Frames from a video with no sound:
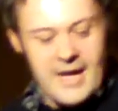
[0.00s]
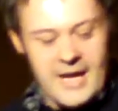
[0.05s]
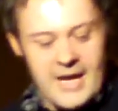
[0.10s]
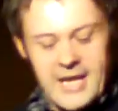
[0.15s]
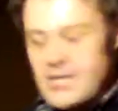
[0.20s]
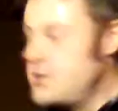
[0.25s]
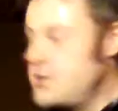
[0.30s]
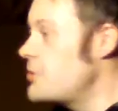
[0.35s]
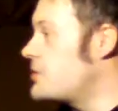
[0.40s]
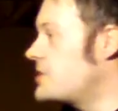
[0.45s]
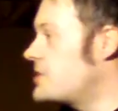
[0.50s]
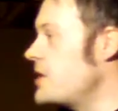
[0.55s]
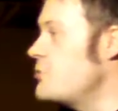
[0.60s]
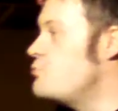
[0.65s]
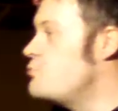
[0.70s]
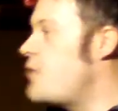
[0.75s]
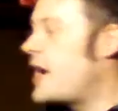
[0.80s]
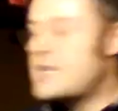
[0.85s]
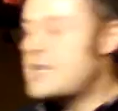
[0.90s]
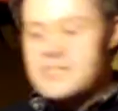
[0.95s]
He looked
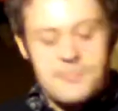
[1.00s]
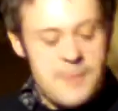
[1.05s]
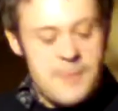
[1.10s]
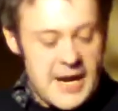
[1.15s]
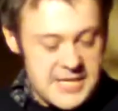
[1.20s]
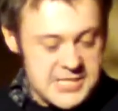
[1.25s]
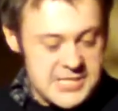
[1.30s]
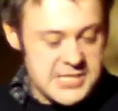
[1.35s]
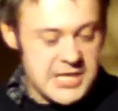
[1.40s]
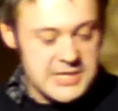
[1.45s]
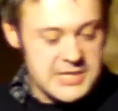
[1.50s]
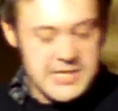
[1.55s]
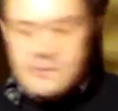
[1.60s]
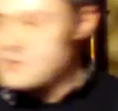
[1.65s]
in Red's basket, there